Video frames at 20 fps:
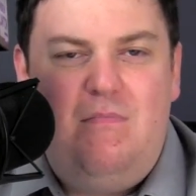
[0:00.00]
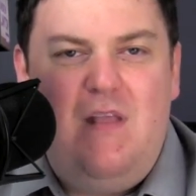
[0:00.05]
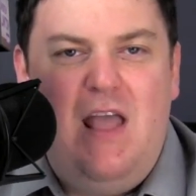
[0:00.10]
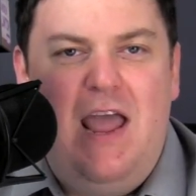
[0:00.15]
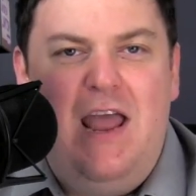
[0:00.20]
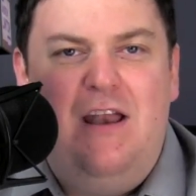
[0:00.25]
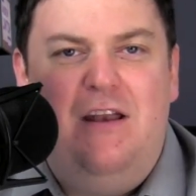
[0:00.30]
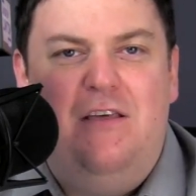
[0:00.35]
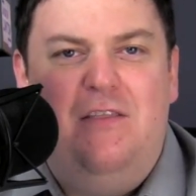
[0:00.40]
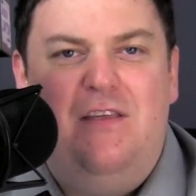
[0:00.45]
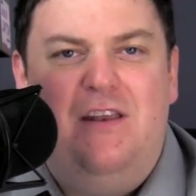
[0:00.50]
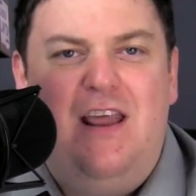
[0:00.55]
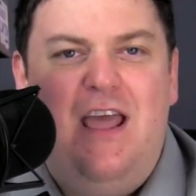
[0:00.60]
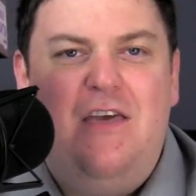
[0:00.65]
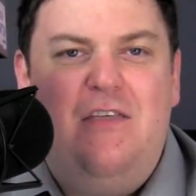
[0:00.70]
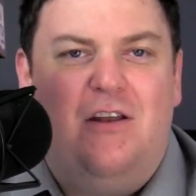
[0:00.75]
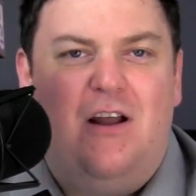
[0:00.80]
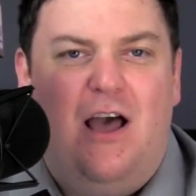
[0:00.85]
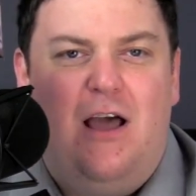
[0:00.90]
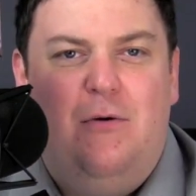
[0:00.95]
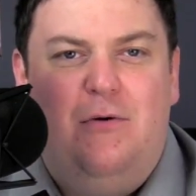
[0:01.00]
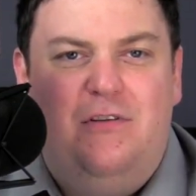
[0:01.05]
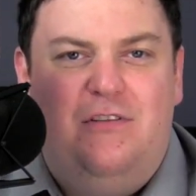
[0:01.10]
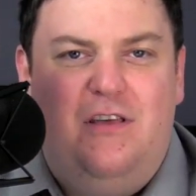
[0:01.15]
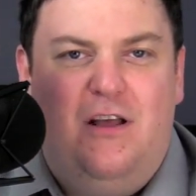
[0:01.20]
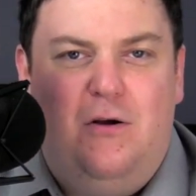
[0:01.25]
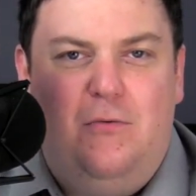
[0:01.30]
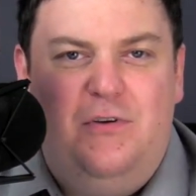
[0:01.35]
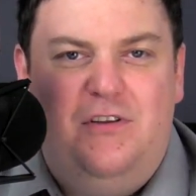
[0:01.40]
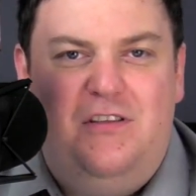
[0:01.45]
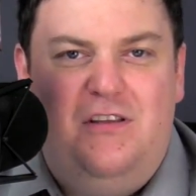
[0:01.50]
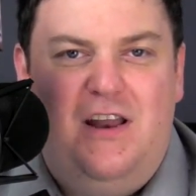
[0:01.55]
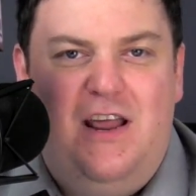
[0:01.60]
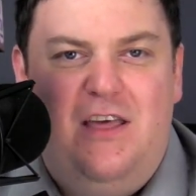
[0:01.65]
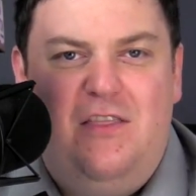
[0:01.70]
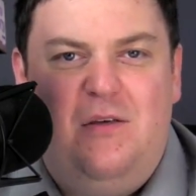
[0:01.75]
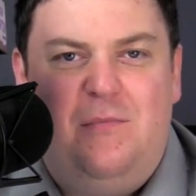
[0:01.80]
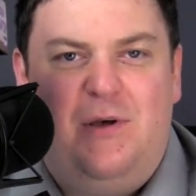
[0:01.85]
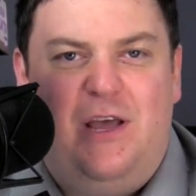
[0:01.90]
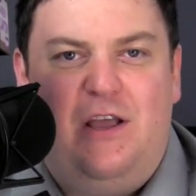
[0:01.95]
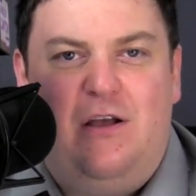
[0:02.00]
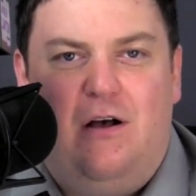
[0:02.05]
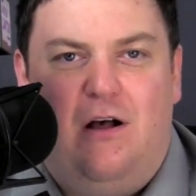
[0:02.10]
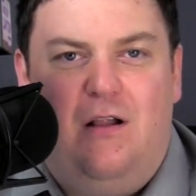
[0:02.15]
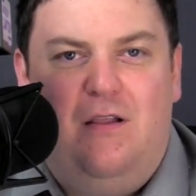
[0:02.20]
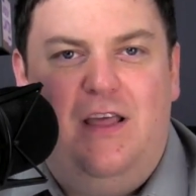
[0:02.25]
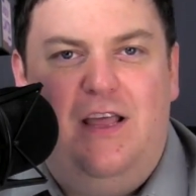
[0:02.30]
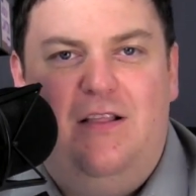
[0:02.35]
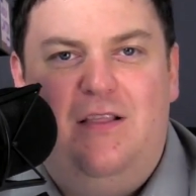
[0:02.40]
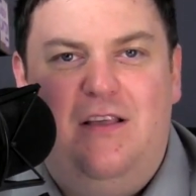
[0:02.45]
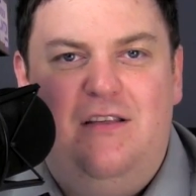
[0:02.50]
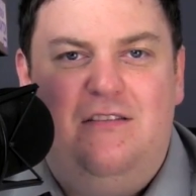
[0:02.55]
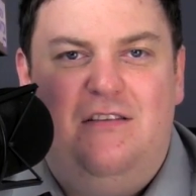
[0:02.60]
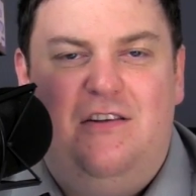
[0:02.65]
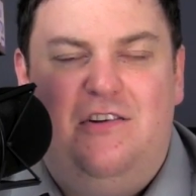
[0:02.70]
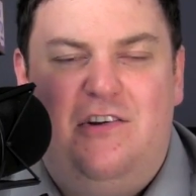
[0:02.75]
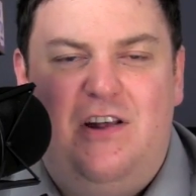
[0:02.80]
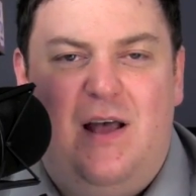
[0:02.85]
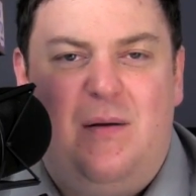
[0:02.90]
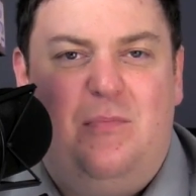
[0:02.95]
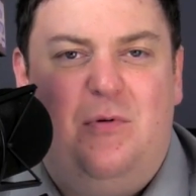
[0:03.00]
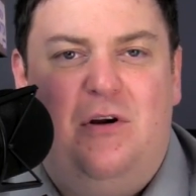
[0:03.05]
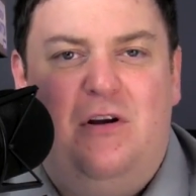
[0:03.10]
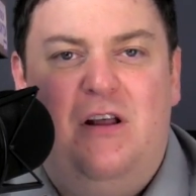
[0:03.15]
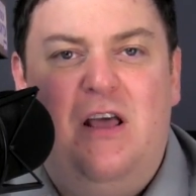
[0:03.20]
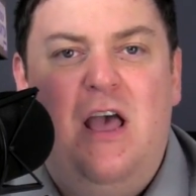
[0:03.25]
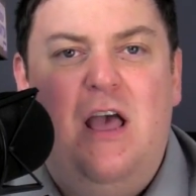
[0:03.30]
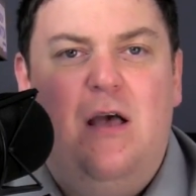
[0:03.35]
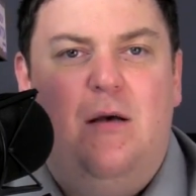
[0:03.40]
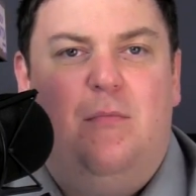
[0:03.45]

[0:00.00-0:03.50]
And the day that I was there was the day that my colleague Lindsay Shepherd,